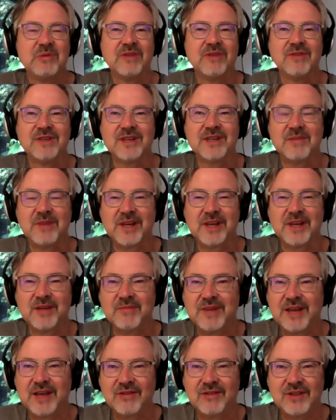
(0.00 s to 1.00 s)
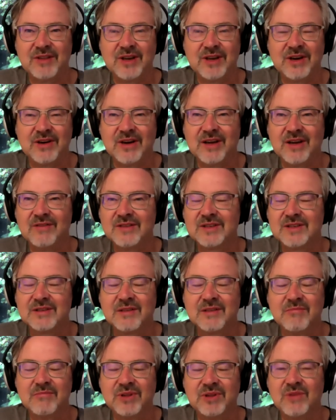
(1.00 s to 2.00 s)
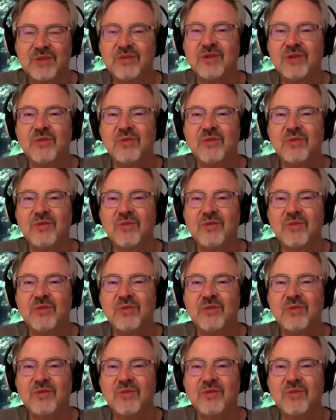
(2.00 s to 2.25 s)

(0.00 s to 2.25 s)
Every time I come down there, I'm blown